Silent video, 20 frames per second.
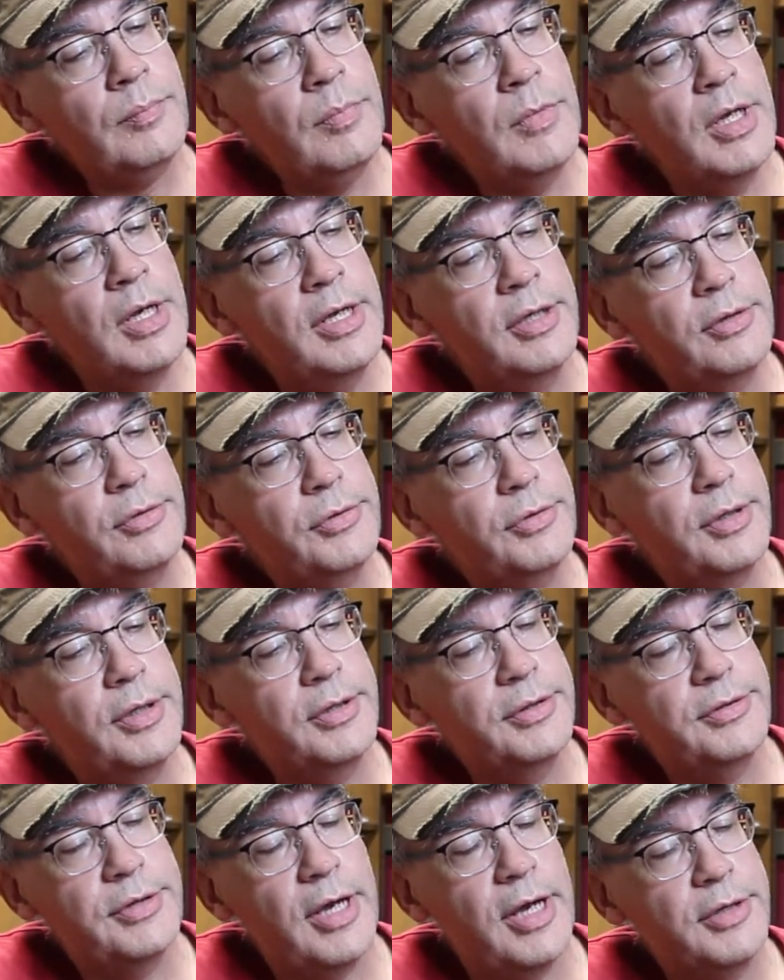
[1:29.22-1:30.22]

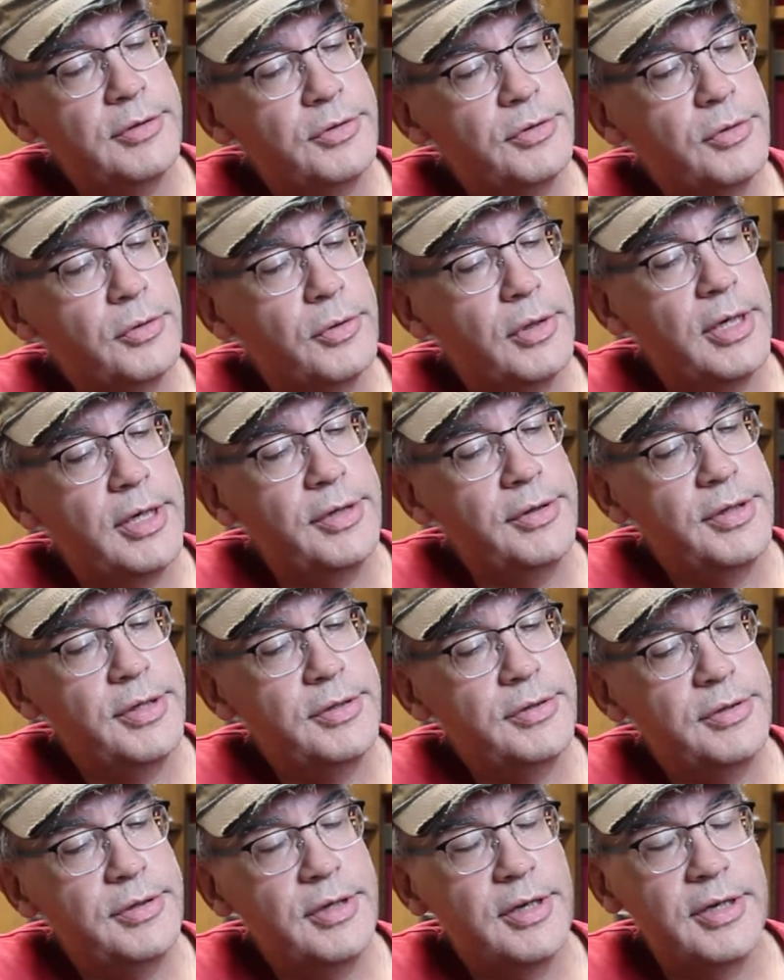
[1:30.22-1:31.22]
interesting side story on
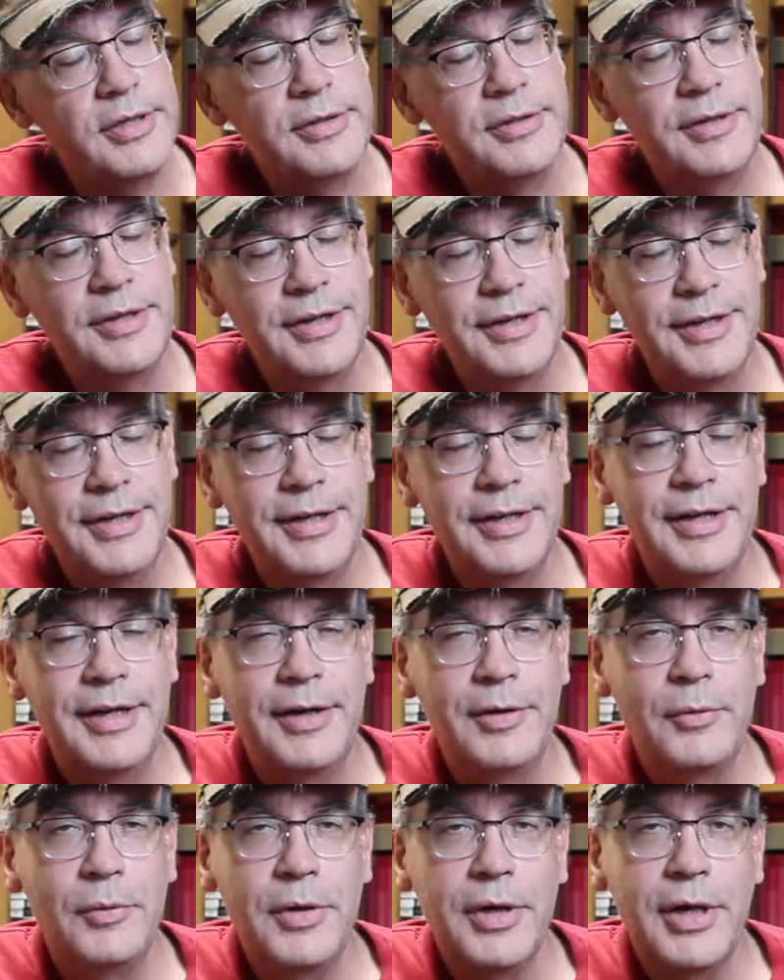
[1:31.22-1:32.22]
these guns.
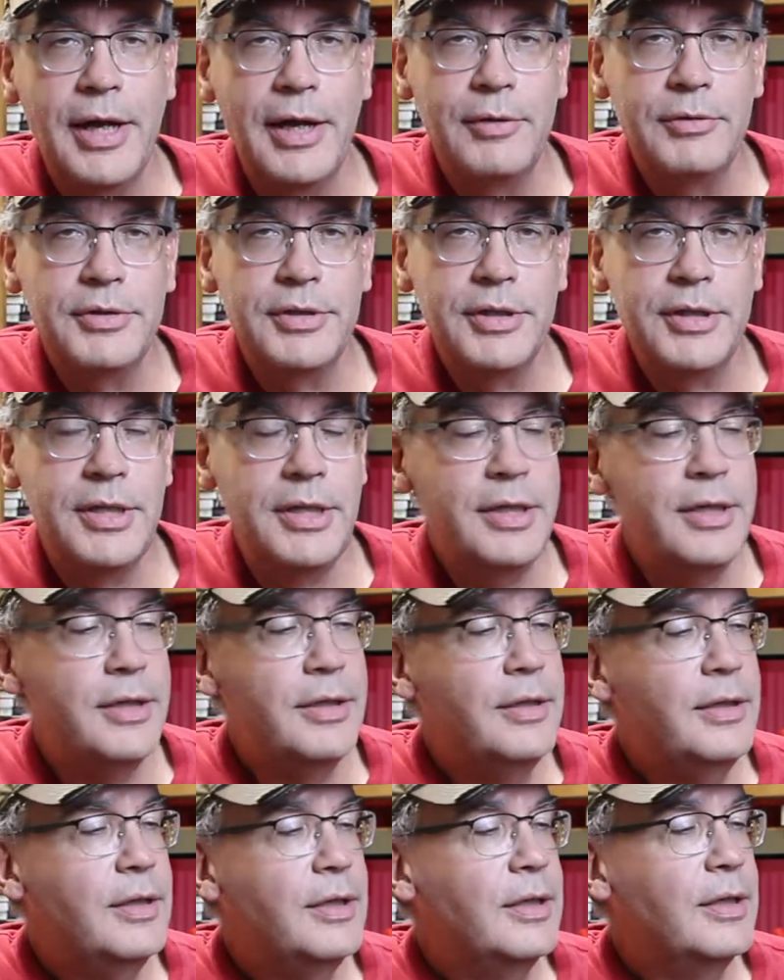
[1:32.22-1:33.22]
When I was a
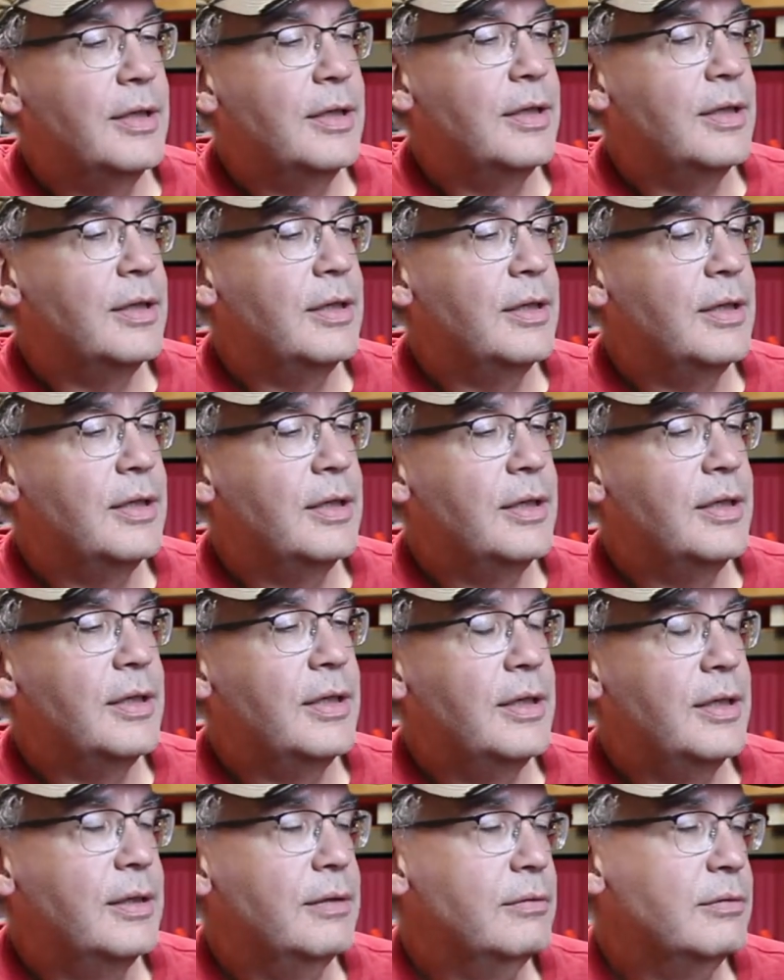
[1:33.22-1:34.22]
kid,
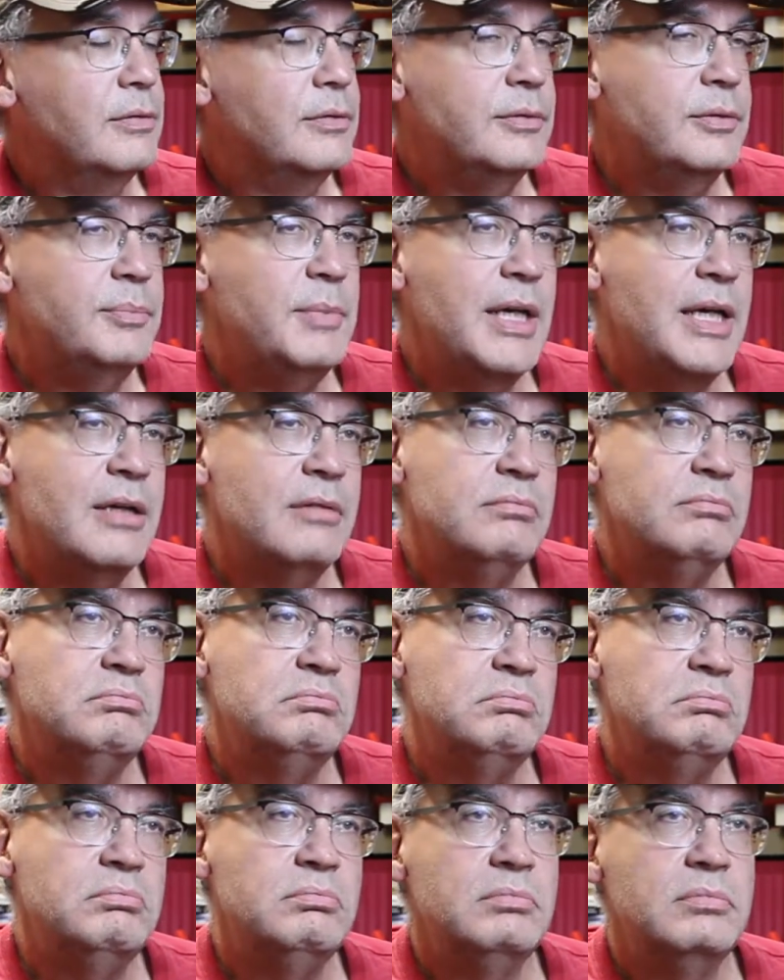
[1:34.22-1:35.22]
it was about
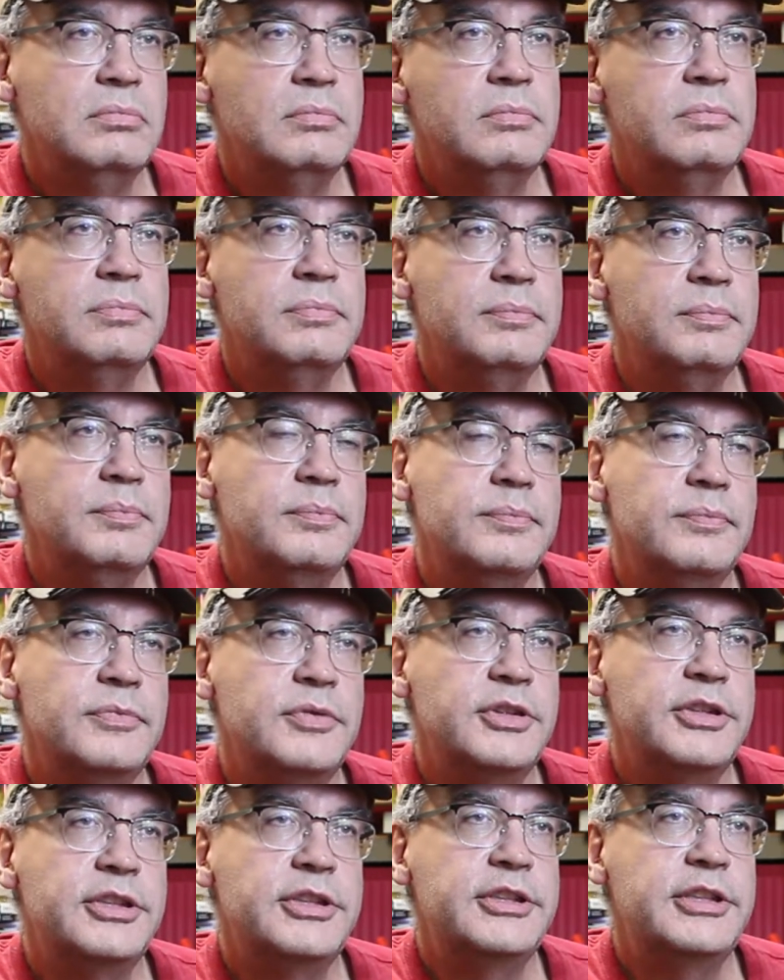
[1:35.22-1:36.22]

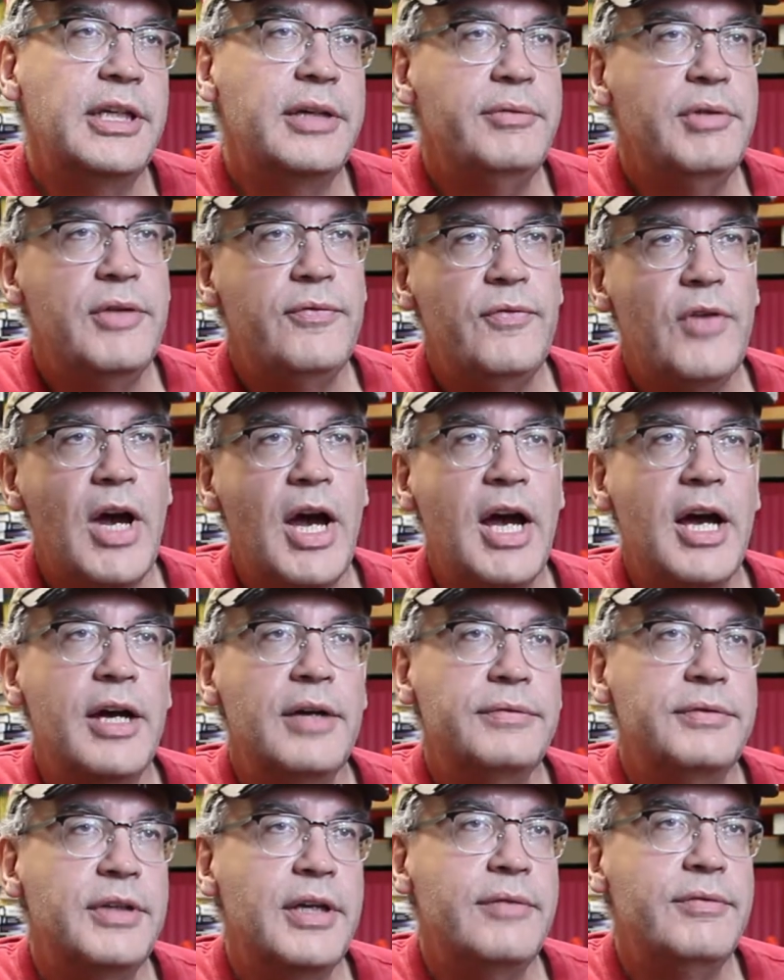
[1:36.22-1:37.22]

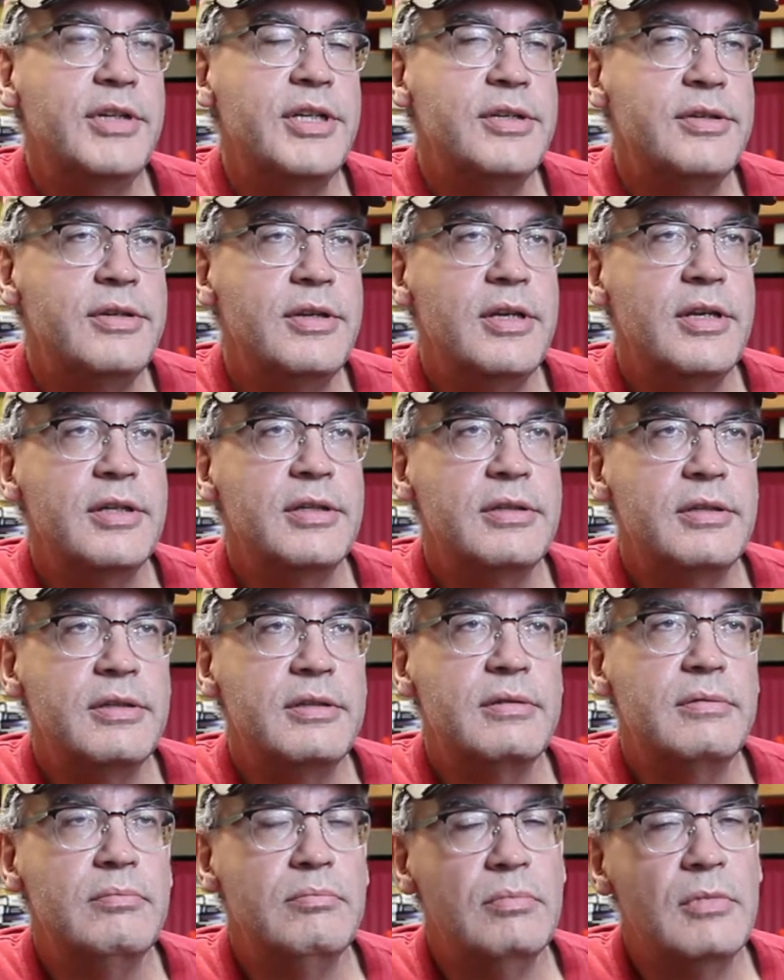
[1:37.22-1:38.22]
75,
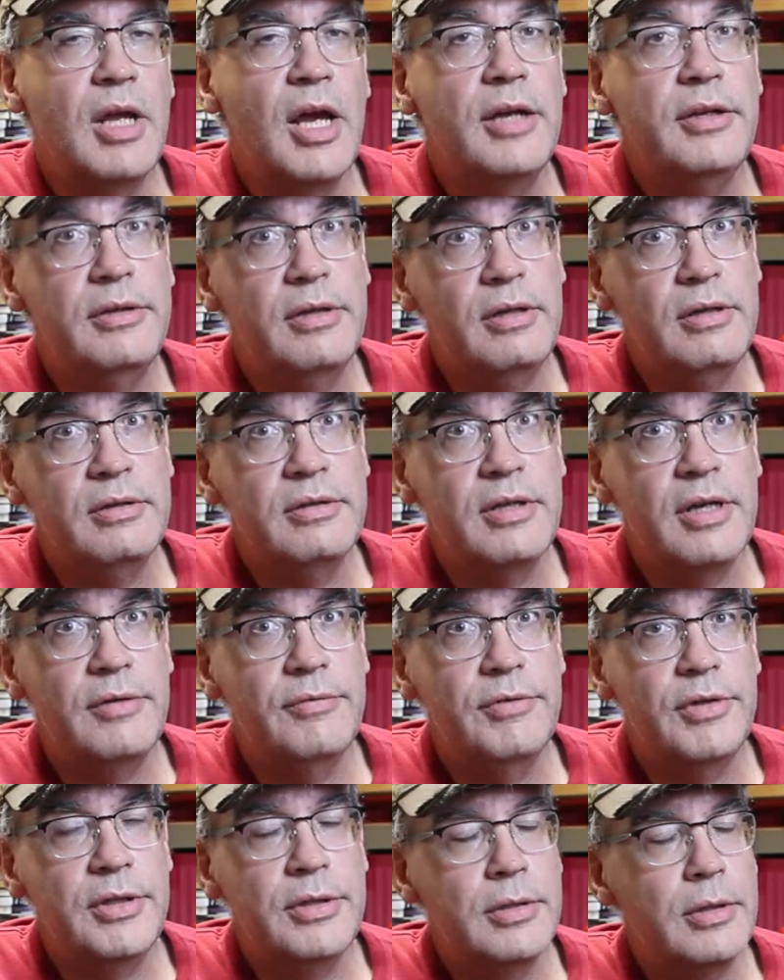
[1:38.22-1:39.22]
76,
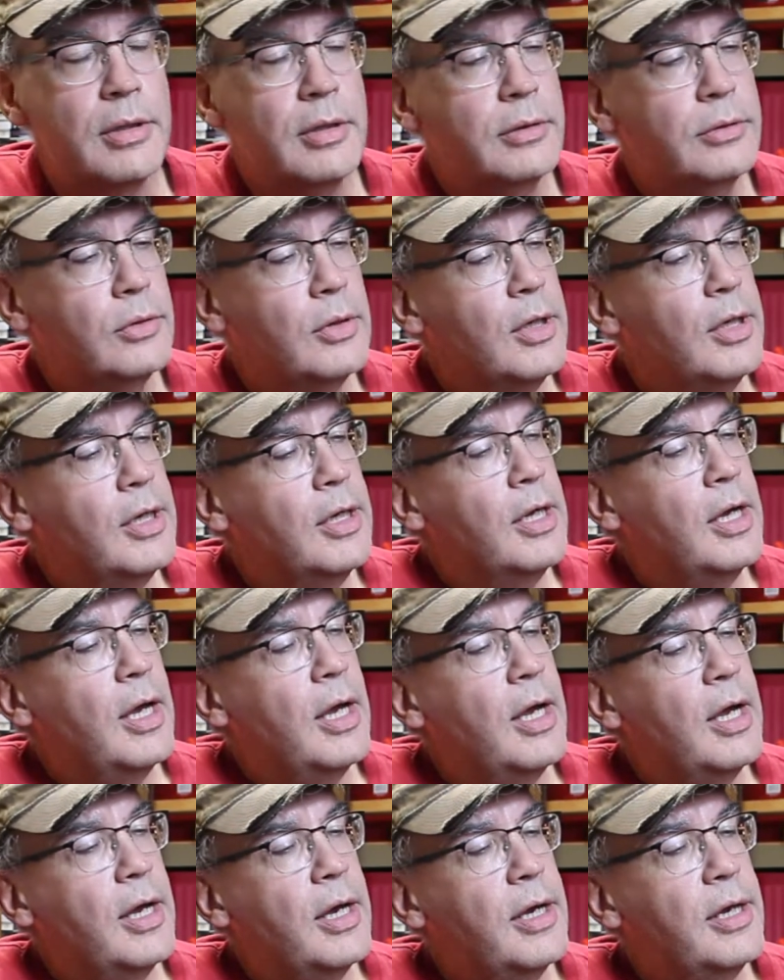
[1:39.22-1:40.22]
1976,
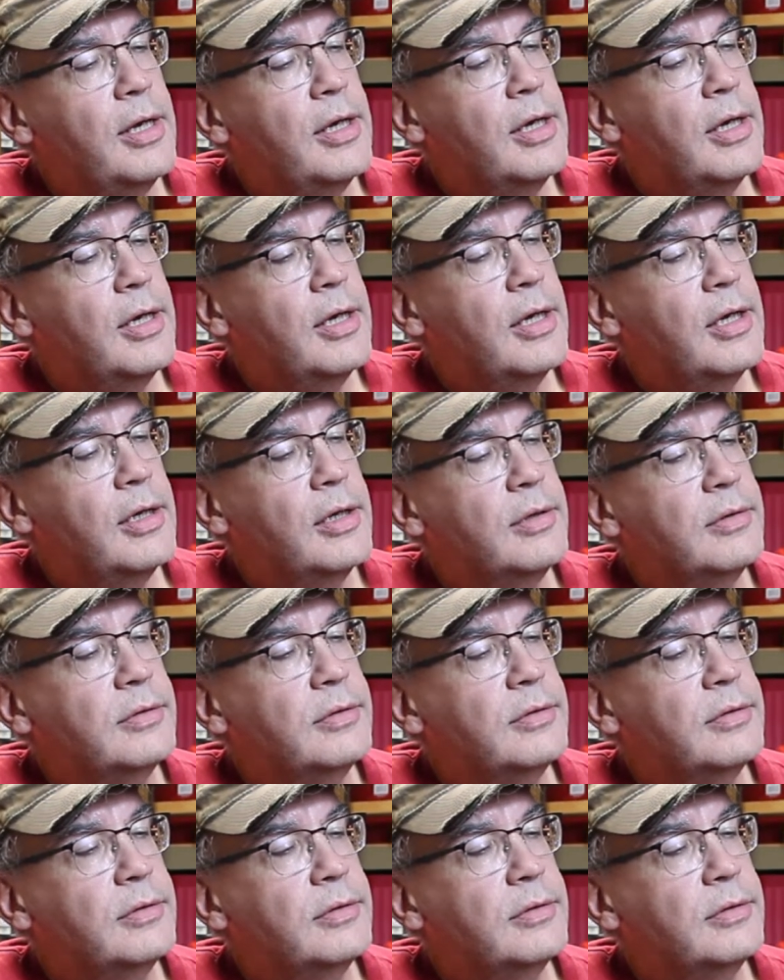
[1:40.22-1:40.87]
I